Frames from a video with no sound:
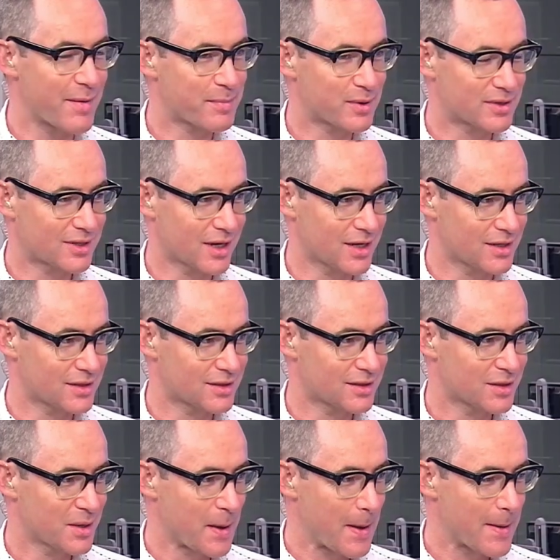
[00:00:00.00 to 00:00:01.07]
Five percent.
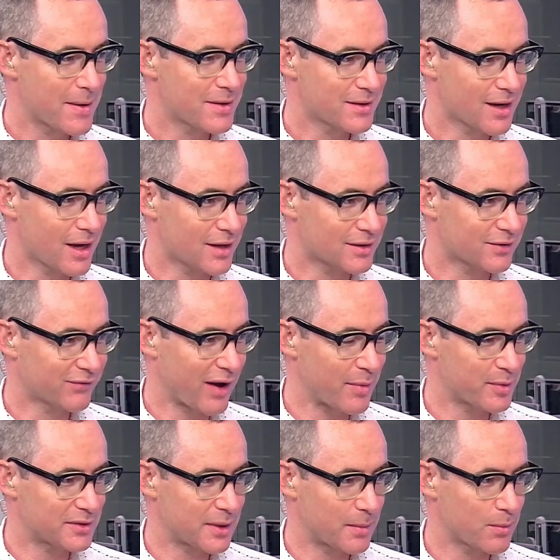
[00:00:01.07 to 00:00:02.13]
Five percent. Yes,
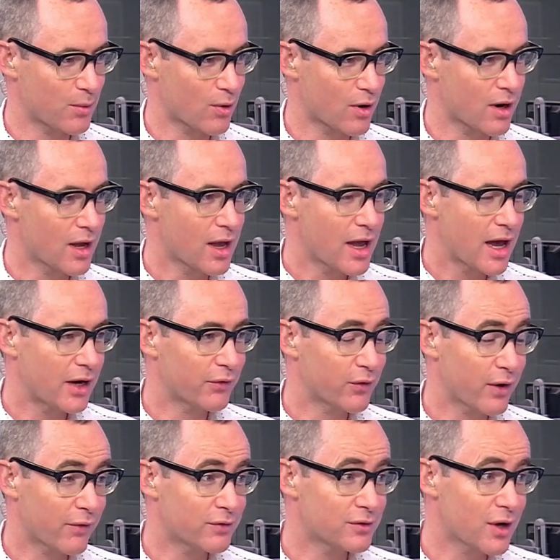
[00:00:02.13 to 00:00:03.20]
five percent more. And if
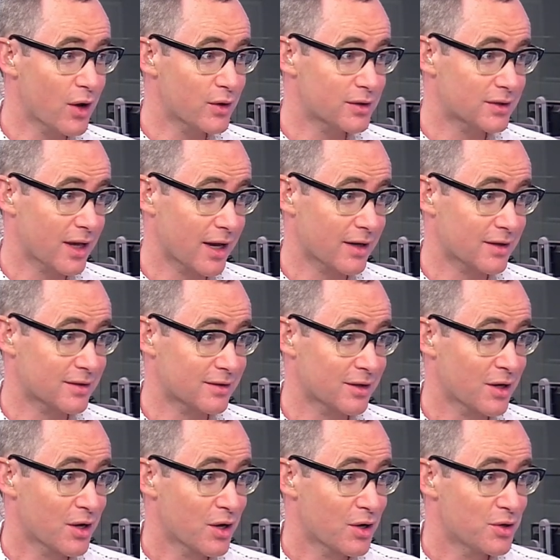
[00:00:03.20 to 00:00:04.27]
you have no sex,
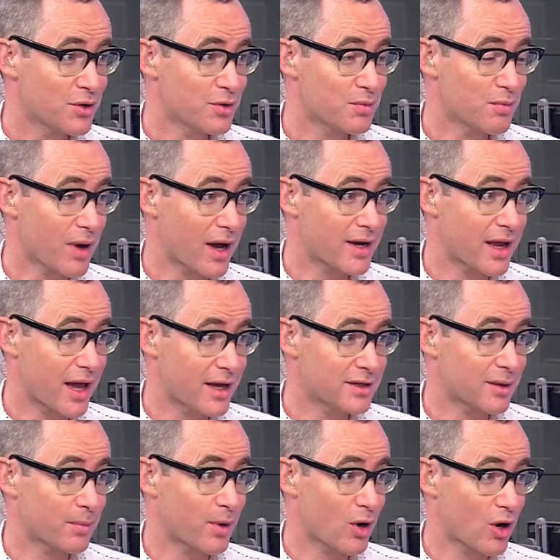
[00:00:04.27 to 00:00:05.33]
you might
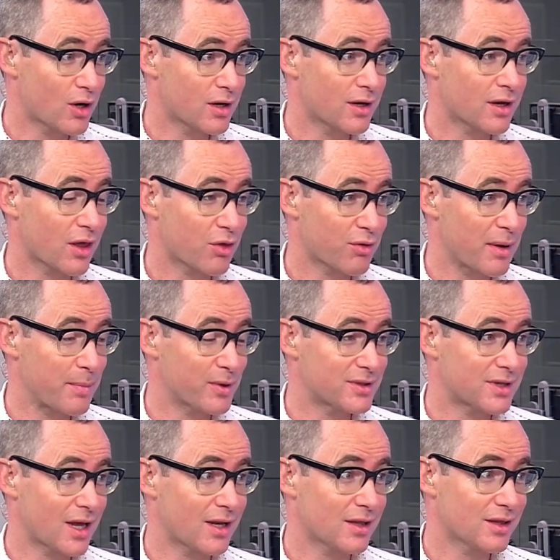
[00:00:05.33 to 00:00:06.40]
end up earning three
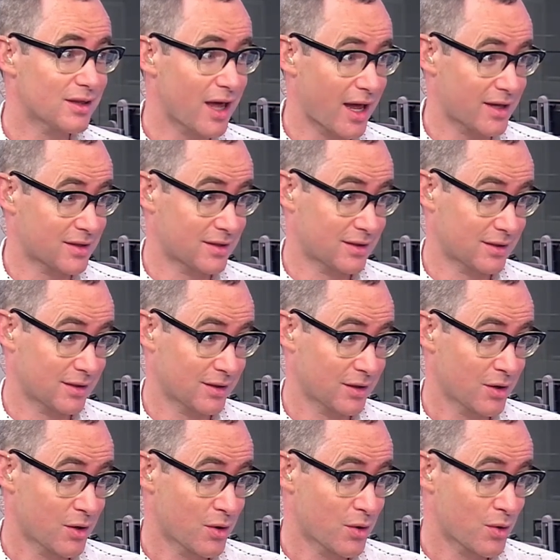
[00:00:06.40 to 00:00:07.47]
percent less
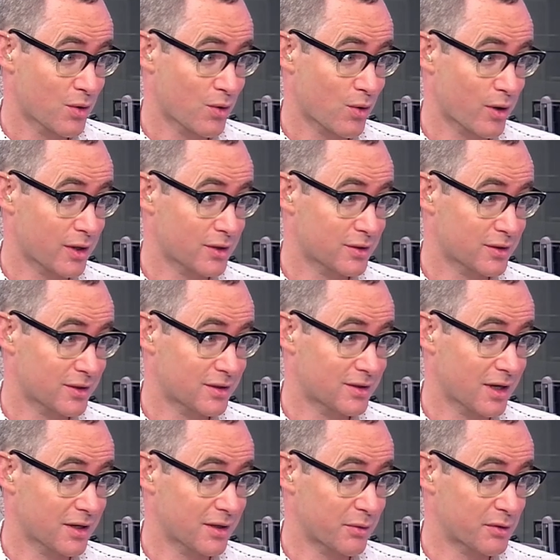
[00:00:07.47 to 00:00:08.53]
according to the
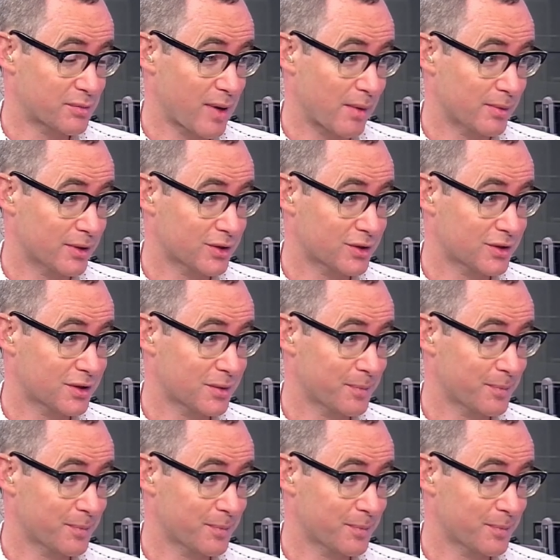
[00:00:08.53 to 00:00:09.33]
study that was published.